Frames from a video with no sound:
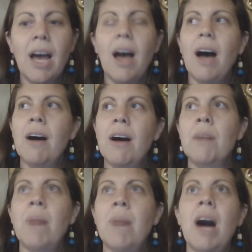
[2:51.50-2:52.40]

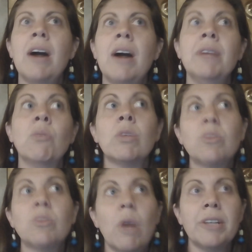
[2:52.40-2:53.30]
On
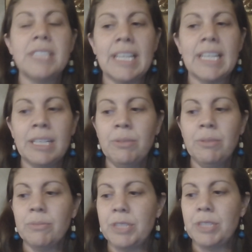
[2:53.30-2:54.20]
World Water Day,
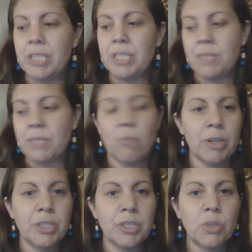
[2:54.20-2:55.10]
which is
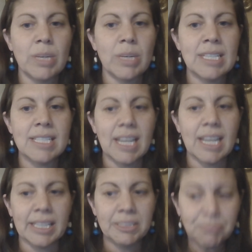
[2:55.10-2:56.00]
March
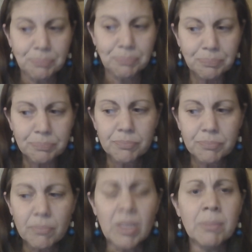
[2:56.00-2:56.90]
22nd,
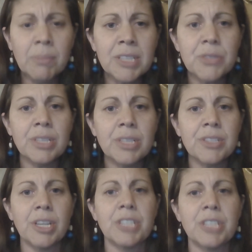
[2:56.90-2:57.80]
my students
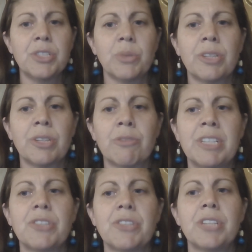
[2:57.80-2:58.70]
started to do a little
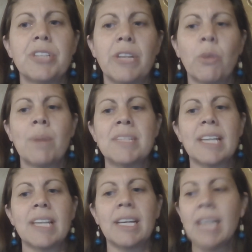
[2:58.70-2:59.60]
research on their
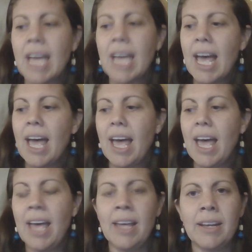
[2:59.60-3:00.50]
website,
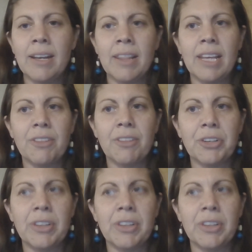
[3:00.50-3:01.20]
and they learned